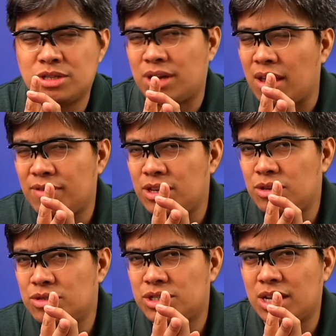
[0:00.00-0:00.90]

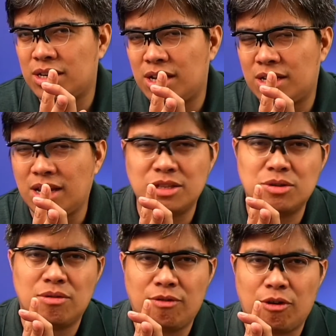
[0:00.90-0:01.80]
revenues generated, and
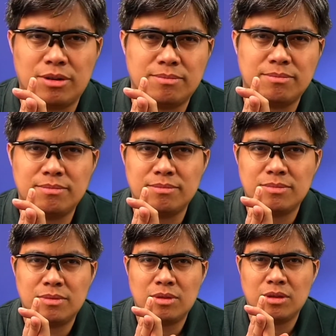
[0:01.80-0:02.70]
so forth.
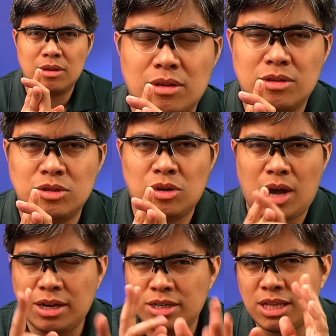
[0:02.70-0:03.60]
So
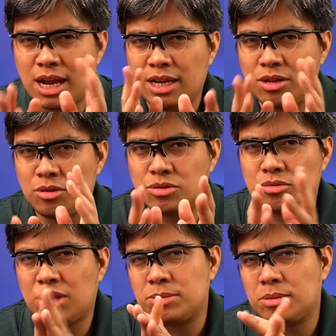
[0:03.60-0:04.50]
understanding those
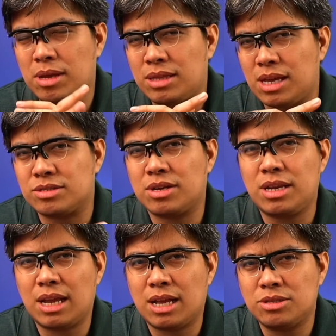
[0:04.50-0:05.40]
two types of data is
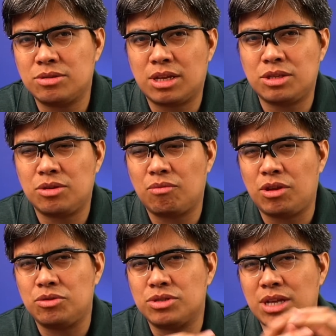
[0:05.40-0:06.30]
critical so that you,
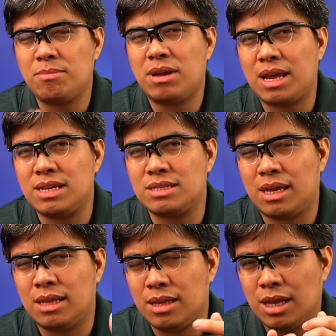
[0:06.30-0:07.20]
when you summarize
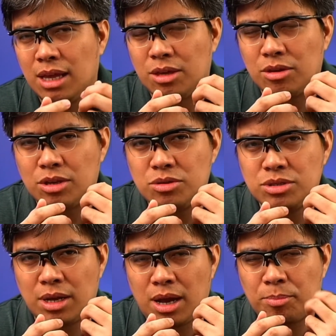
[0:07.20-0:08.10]
that, you can use
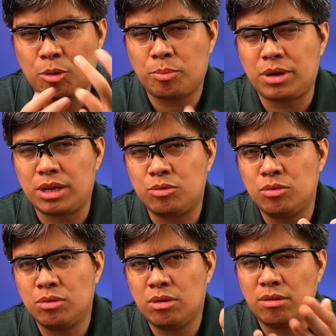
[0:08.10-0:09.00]
the appropriate
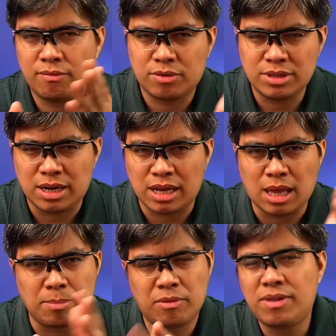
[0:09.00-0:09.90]
tool for the right
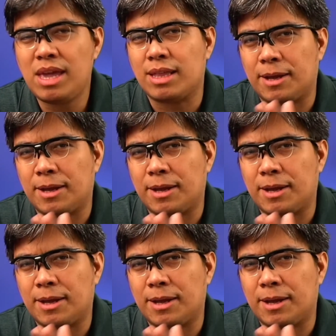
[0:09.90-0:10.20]
type of data.